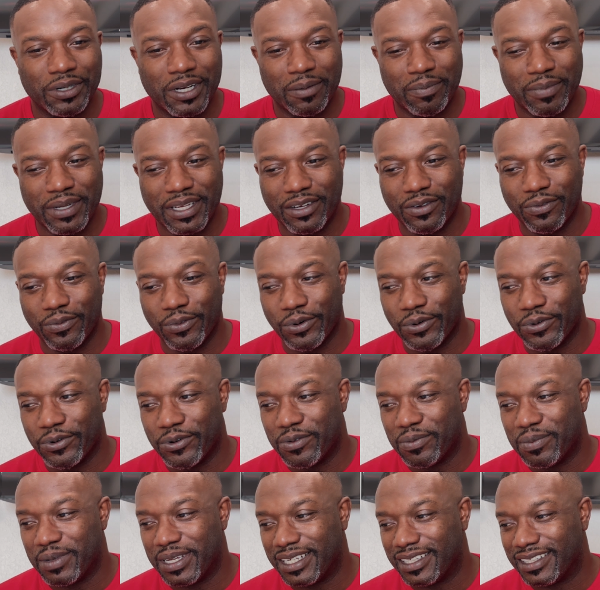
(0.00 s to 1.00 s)
up in the
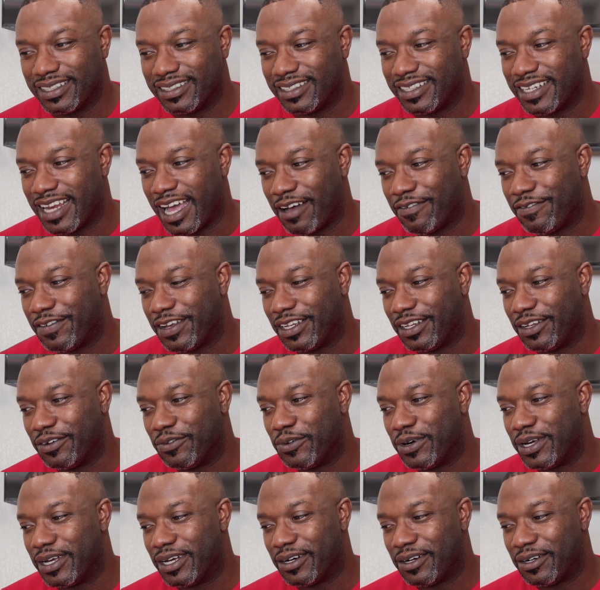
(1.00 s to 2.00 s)
room and not feeling
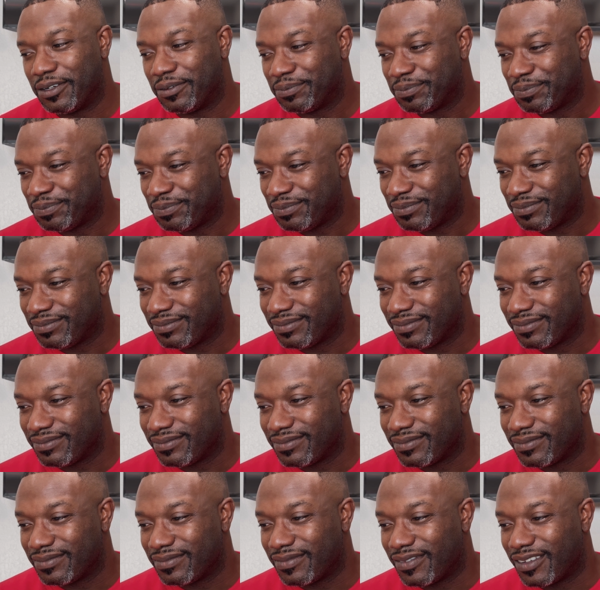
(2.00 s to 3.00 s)
well.
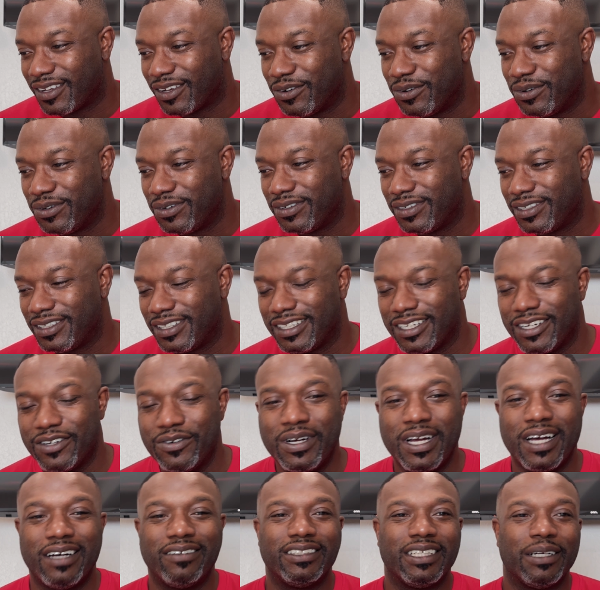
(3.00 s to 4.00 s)
Who who
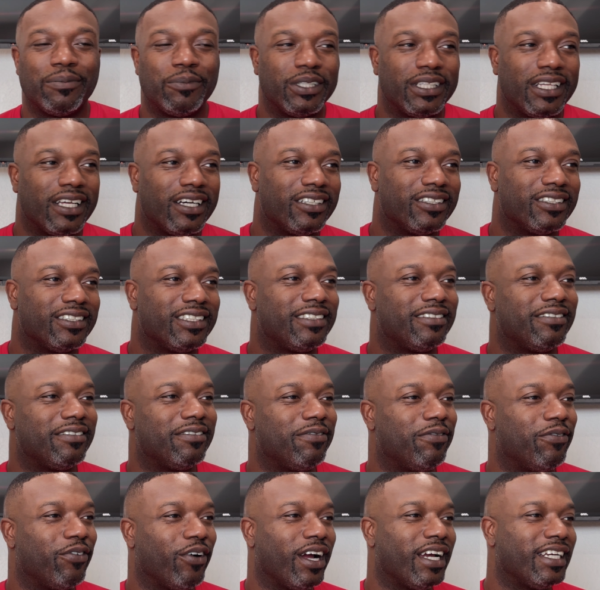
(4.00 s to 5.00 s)
comes up with those
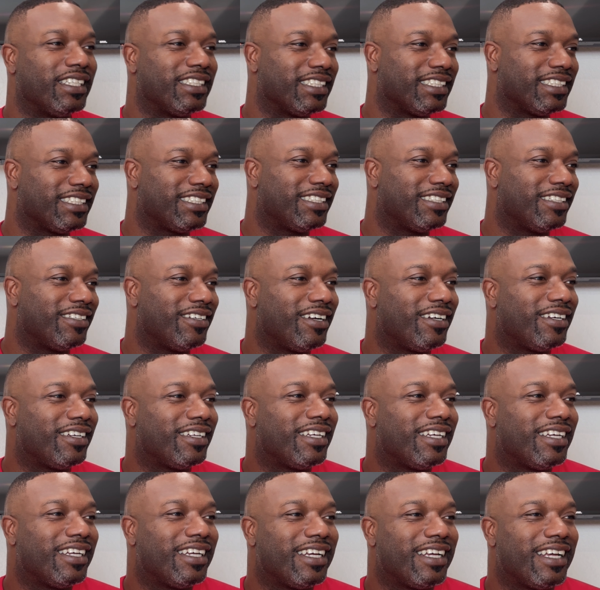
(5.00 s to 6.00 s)
phrases? Yeah.
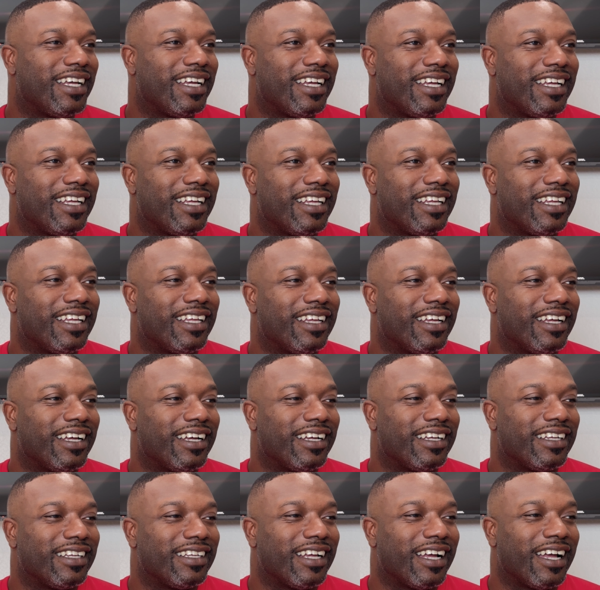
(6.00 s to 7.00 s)

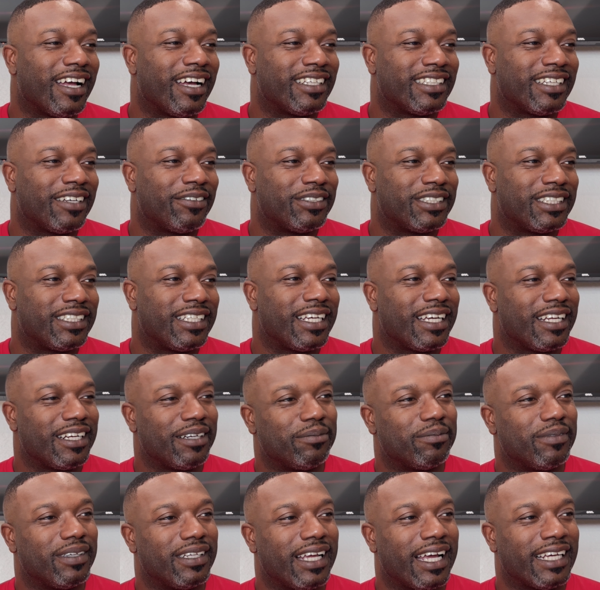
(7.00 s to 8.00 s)
As I was thinking,
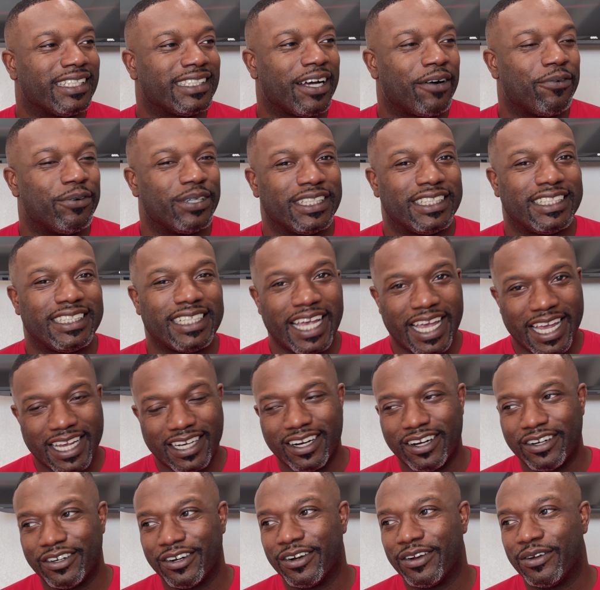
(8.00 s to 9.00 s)
um, as I was saying
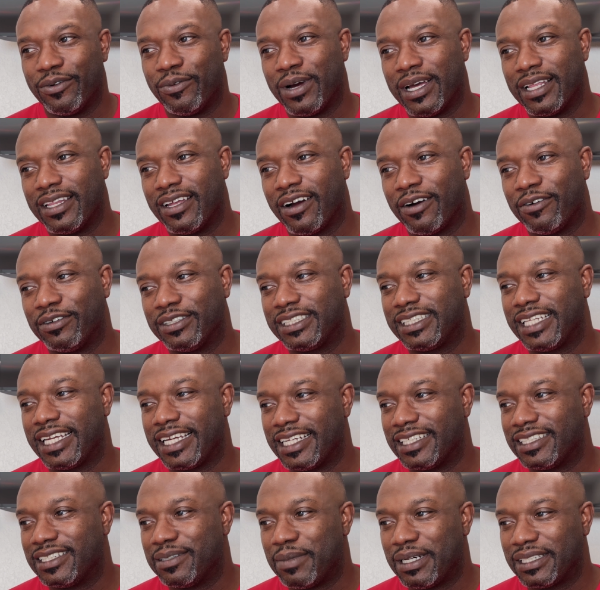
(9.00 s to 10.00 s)
under the weather, I was
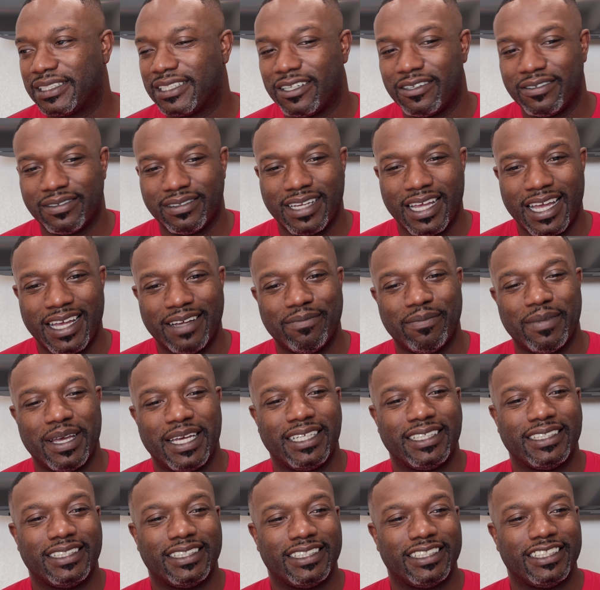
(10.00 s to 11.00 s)
thinking to myself, that
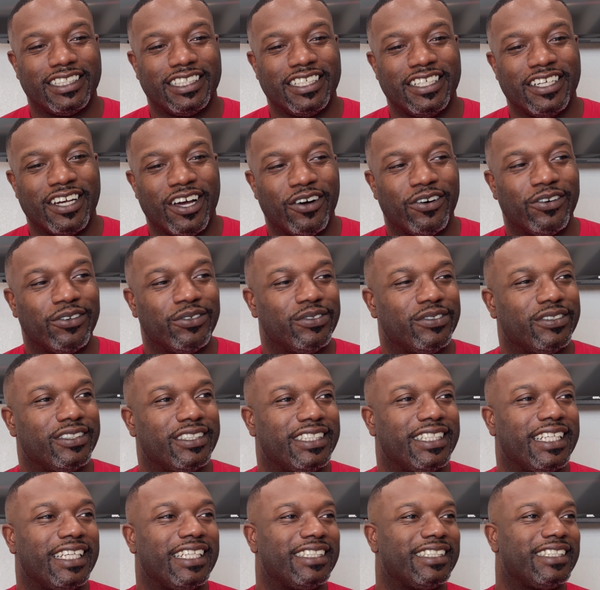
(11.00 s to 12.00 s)
makes no
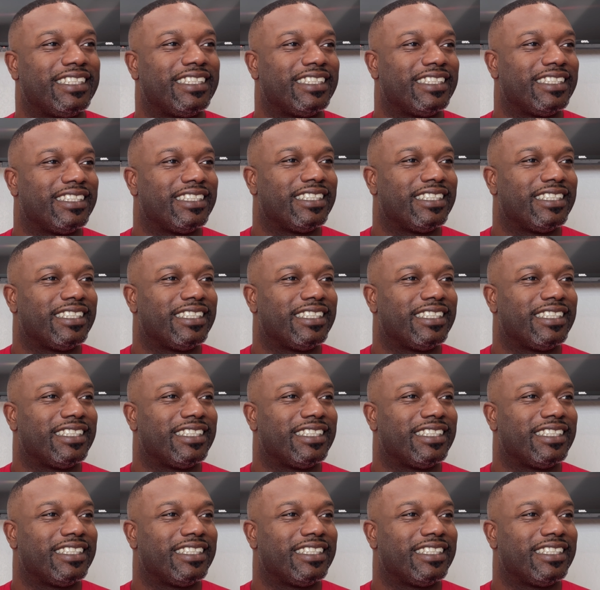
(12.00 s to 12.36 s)
sense.